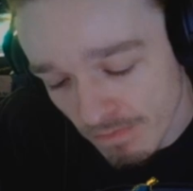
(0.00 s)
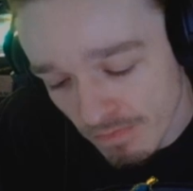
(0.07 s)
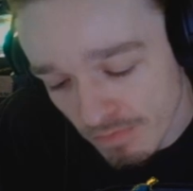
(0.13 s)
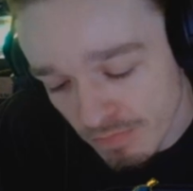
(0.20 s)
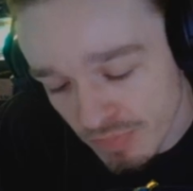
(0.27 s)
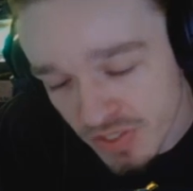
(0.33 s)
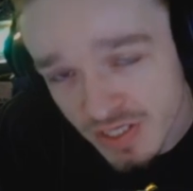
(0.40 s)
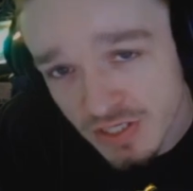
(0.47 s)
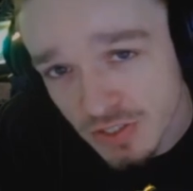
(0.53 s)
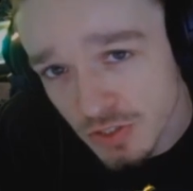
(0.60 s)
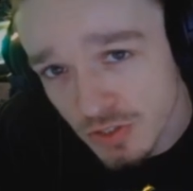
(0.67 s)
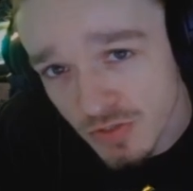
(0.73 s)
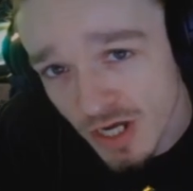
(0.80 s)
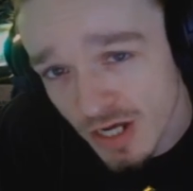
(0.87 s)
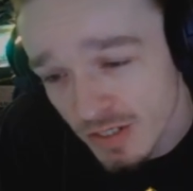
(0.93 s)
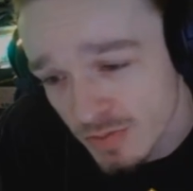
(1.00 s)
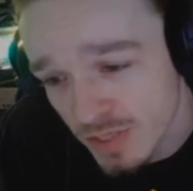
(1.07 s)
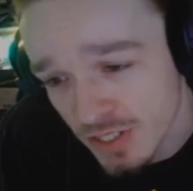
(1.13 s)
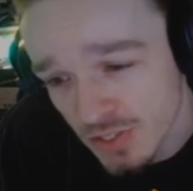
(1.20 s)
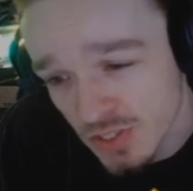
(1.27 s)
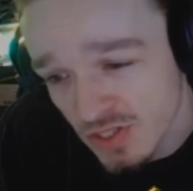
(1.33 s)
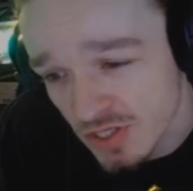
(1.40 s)
Please do not
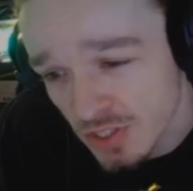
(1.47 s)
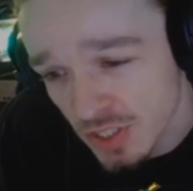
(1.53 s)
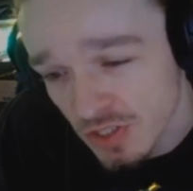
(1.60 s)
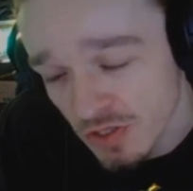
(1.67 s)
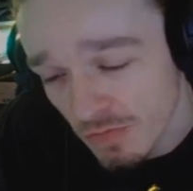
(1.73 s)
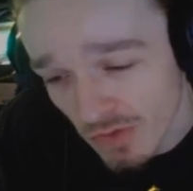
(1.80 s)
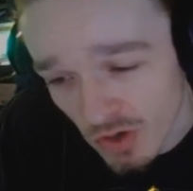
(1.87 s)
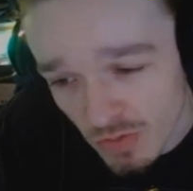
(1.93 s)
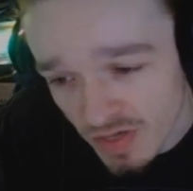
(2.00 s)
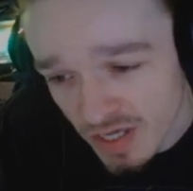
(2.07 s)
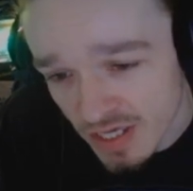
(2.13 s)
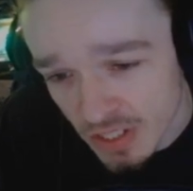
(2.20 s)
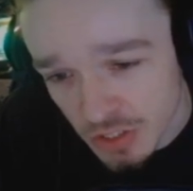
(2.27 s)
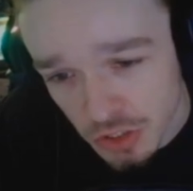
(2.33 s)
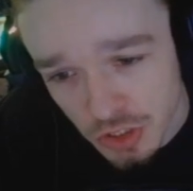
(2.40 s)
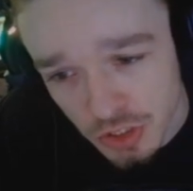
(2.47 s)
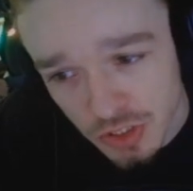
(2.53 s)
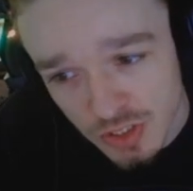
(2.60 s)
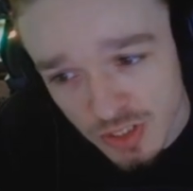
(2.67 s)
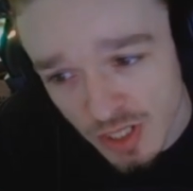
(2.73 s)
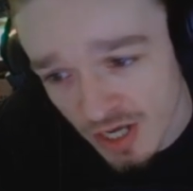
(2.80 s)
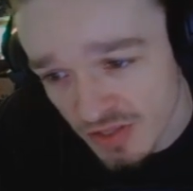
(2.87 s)
invest in this at the moment. It's just
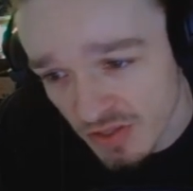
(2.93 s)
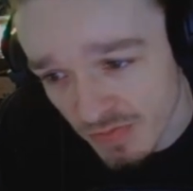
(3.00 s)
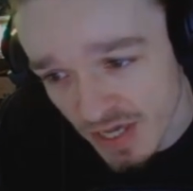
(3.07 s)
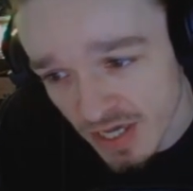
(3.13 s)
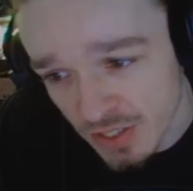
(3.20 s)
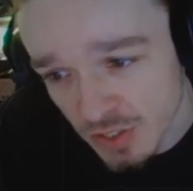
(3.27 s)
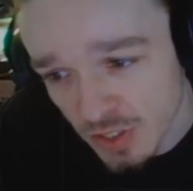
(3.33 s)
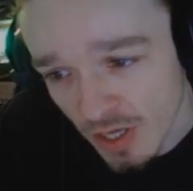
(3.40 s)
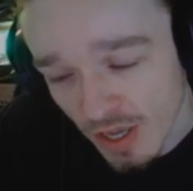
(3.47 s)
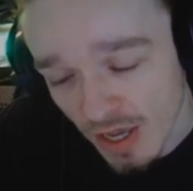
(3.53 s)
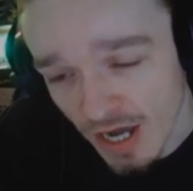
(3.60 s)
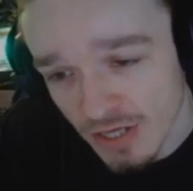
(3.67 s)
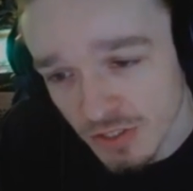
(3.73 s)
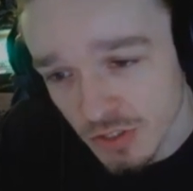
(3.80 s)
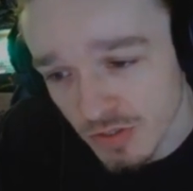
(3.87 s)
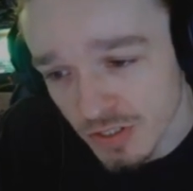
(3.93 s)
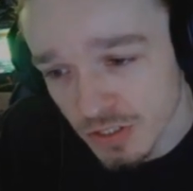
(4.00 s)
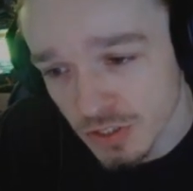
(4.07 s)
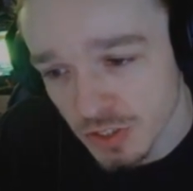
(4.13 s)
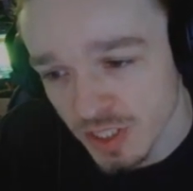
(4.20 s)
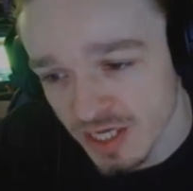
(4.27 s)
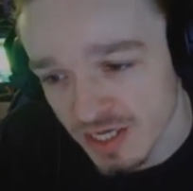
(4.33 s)
not the best. I do
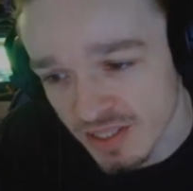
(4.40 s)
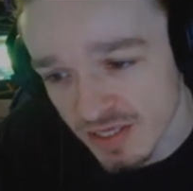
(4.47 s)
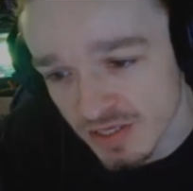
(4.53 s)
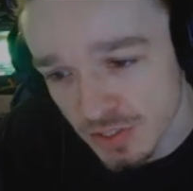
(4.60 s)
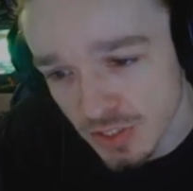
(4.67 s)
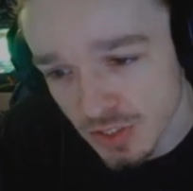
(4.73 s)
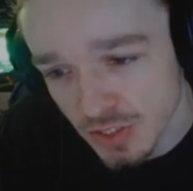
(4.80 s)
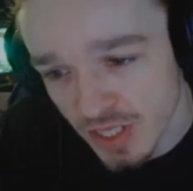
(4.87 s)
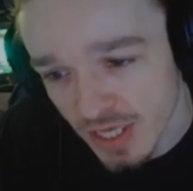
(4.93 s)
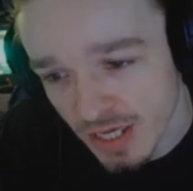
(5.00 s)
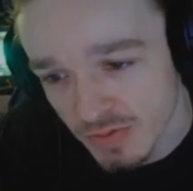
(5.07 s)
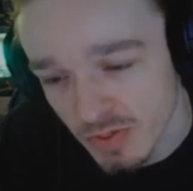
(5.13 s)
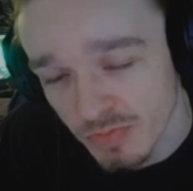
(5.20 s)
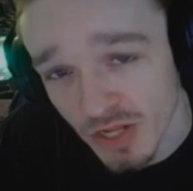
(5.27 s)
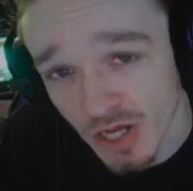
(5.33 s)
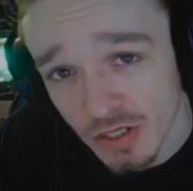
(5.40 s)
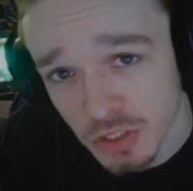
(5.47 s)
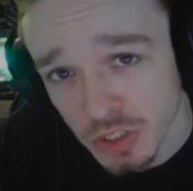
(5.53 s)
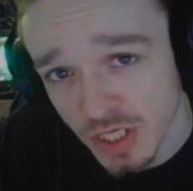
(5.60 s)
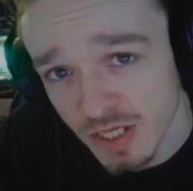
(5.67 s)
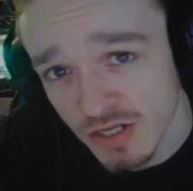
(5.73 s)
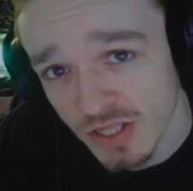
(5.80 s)
understand that since they have a
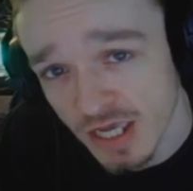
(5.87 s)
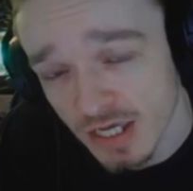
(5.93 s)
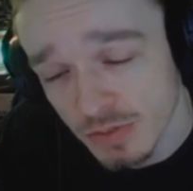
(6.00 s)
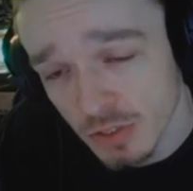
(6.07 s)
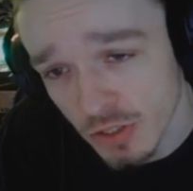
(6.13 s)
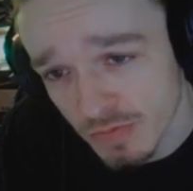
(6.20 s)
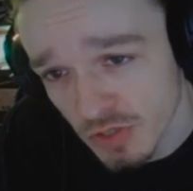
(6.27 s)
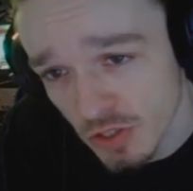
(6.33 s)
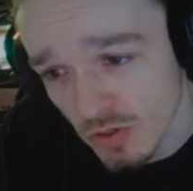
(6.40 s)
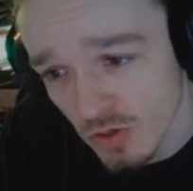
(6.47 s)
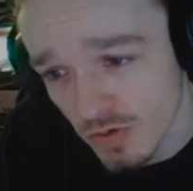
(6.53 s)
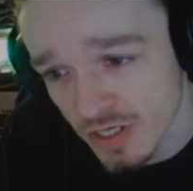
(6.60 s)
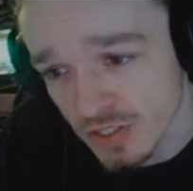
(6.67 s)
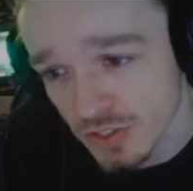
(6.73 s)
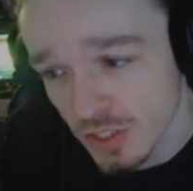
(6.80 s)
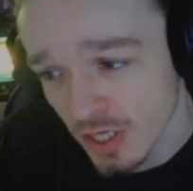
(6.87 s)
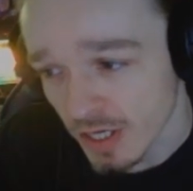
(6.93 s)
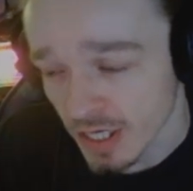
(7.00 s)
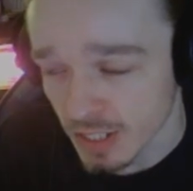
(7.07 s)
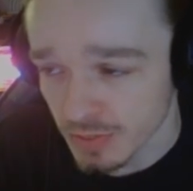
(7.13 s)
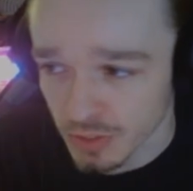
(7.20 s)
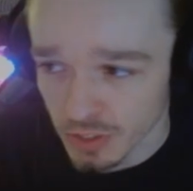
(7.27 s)
blockchain and they have crypto coins,
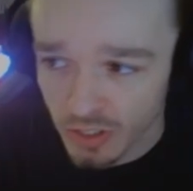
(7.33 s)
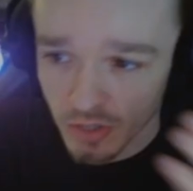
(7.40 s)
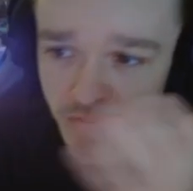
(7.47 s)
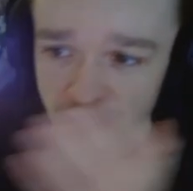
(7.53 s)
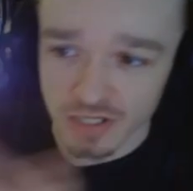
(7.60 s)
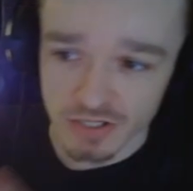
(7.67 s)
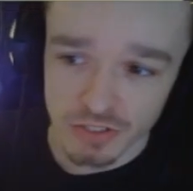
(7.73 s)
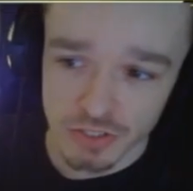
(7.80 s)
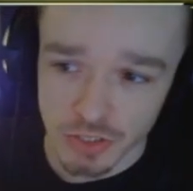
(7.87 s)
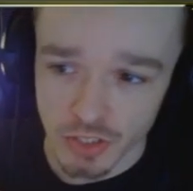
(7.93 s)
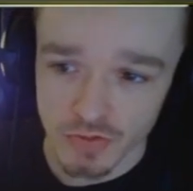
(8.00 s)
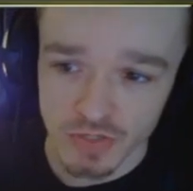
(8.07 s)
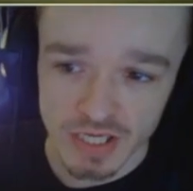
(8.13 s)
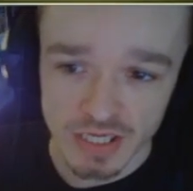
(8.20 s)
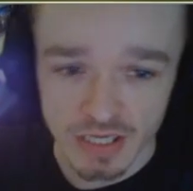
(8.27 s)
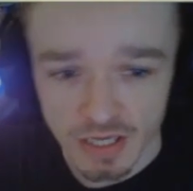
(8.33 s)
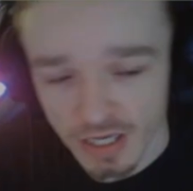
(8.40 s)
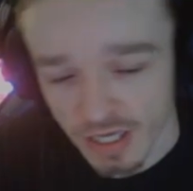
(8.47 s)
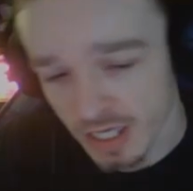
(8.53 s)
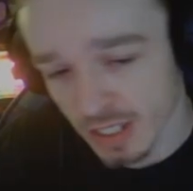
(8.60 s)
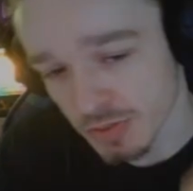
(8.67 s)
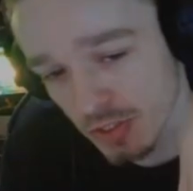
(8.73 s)
if they're going on Sony,
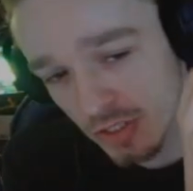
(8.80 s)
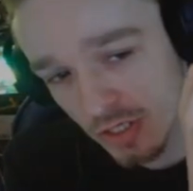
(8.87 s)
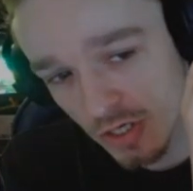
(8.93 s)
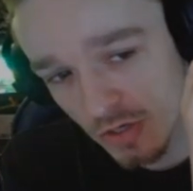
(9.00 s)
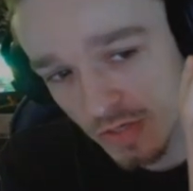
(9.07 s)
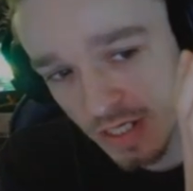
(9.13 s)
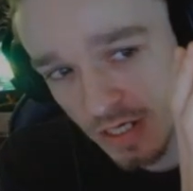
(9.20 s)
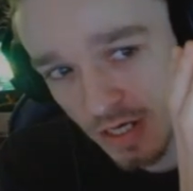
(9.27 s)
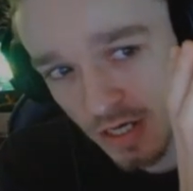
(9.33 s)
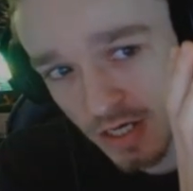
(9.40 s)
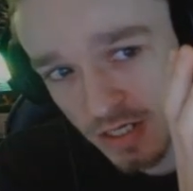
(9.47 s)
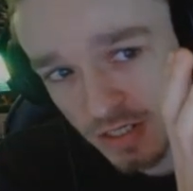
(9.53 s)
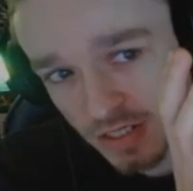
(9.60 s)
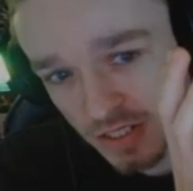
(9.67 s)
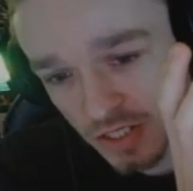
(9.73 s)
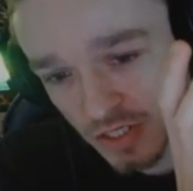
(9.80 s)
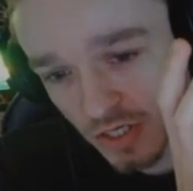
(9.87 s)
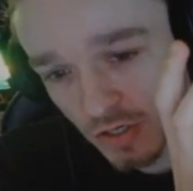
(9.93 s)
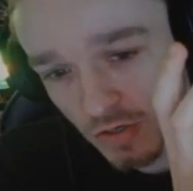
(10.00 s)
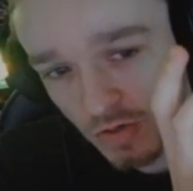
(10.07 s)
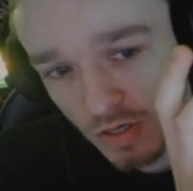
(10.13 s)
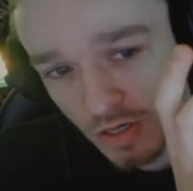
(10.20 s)
if they're going on, you
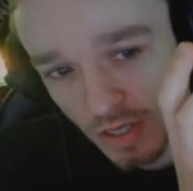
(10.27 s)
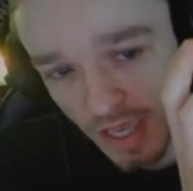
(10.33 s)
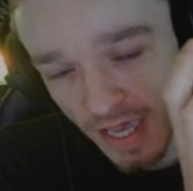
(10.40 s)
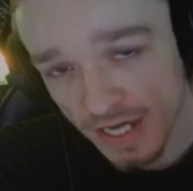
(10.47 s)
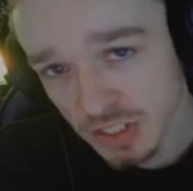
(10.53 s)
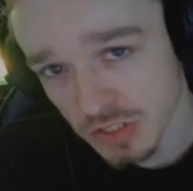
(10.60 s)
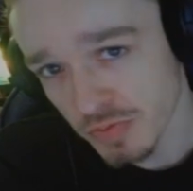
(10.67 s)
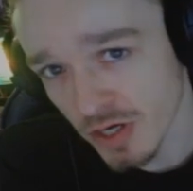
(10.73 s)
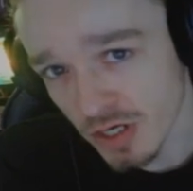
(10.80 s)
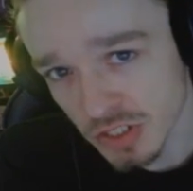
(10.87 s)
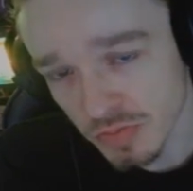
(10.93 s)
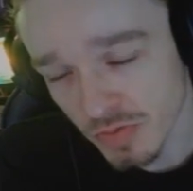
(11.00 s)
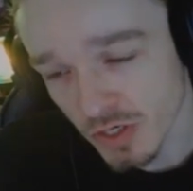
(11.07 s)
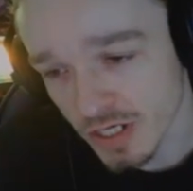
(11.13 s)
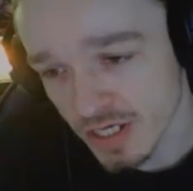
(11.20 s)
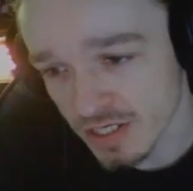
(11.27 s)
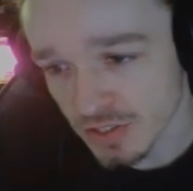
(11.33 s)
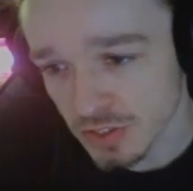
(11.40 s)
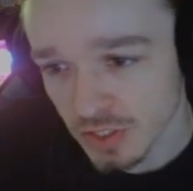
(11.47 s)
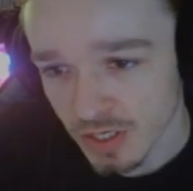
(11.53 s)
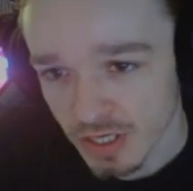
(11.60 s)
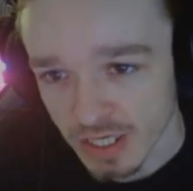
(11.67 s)
know, Xbox
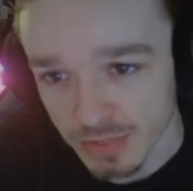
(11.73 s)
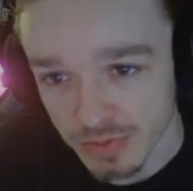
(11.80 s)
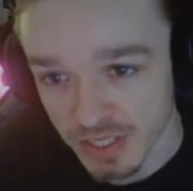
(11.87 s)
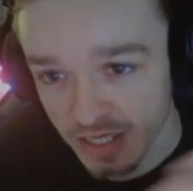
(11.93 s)
markets, if